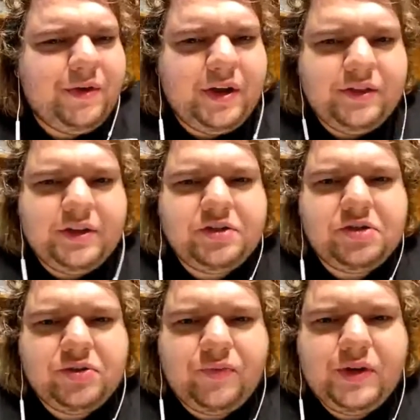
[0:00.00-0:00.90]
And this
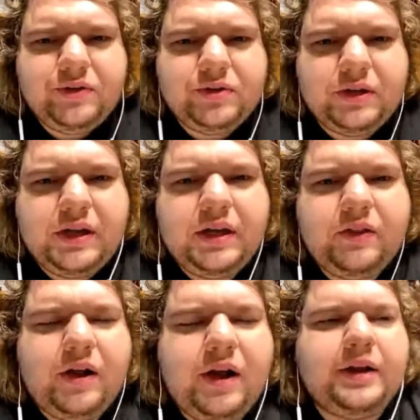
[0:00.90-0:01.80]
just feels
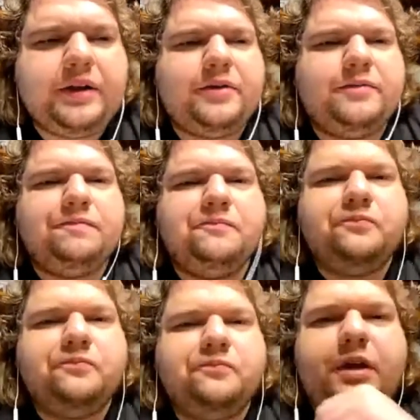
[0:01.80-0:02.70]
again like
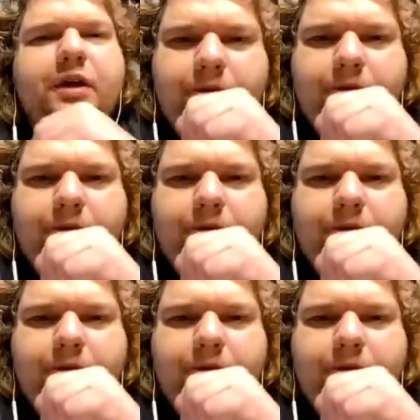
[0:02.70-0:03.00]
either